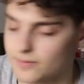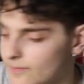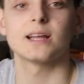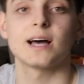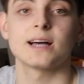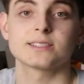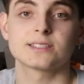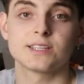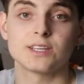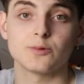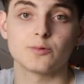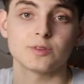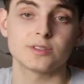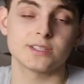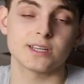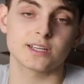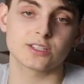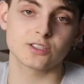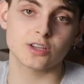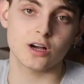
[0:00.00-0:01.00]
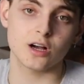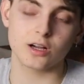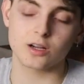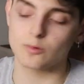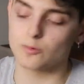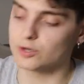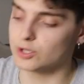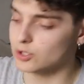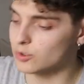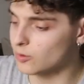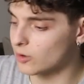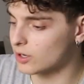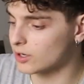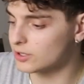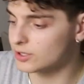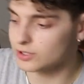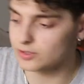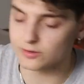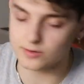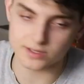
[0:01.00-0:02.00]
Lastly, with TikTok, what you want to
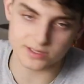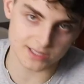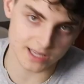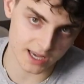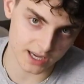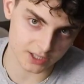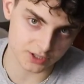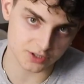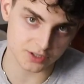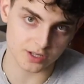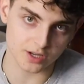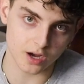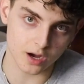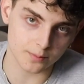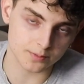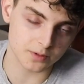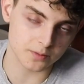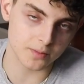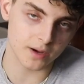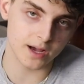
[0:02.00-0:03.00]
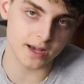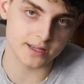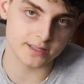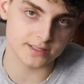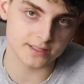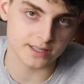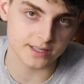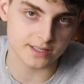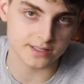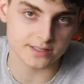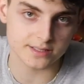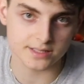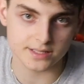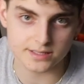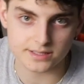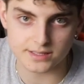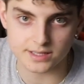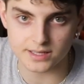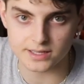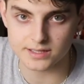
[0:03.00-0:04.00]
do is actually optimize, stay
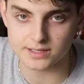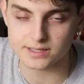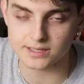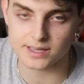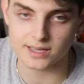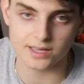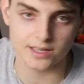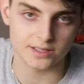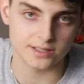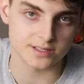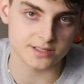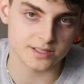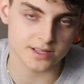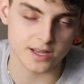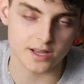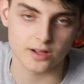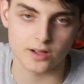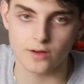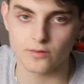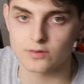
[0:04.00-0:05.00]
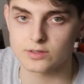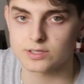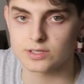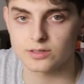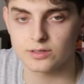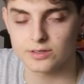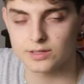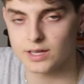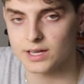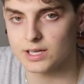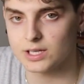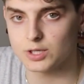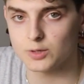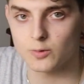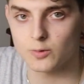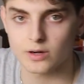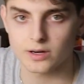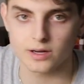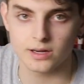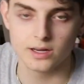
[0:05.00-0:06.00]
consistent, kill and scale every single day. You
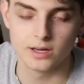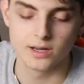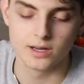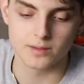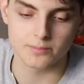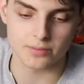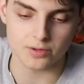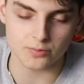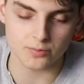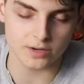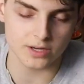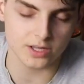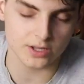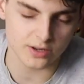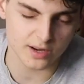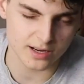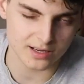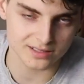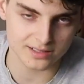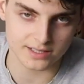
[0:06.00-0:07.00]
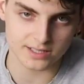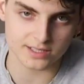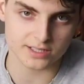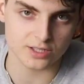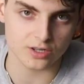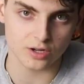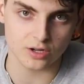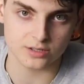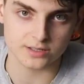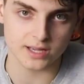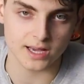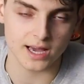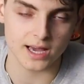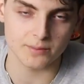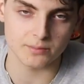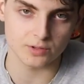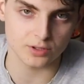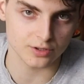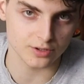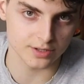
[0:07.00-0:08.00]
to be reading your analytics at all
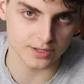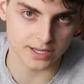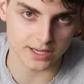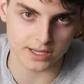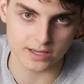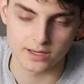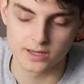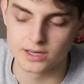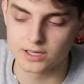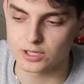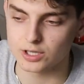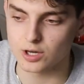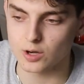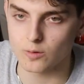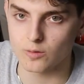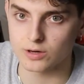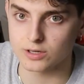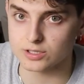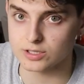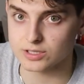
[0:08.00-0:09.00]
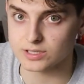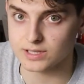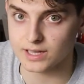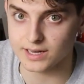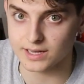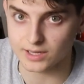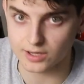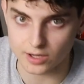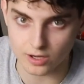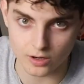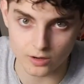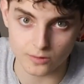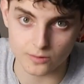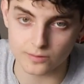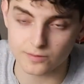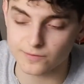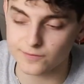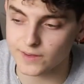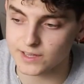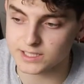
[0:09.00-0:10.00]
time, learning. You don't want to just let it go.
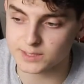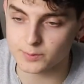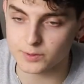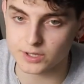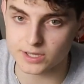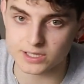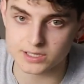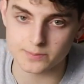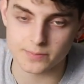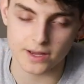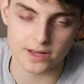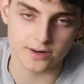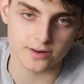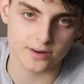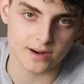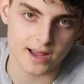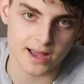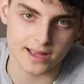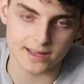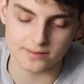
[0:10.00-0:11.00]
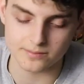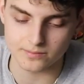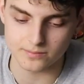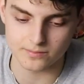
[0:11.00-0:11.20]
Facebook is better at